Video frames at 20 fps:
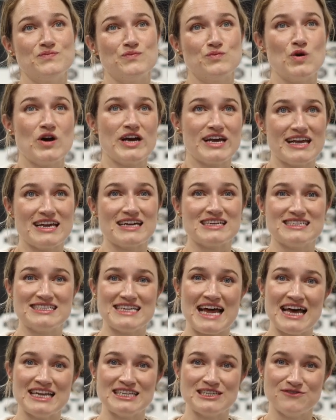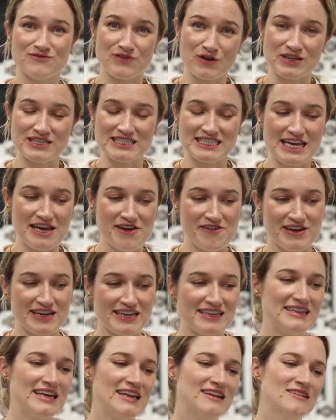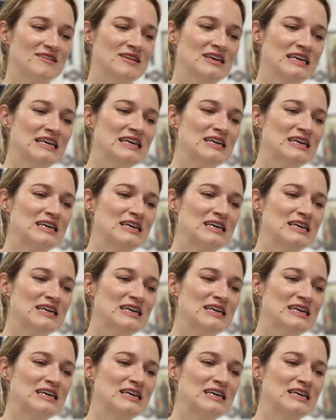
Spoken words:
working at Stand and volunteering and then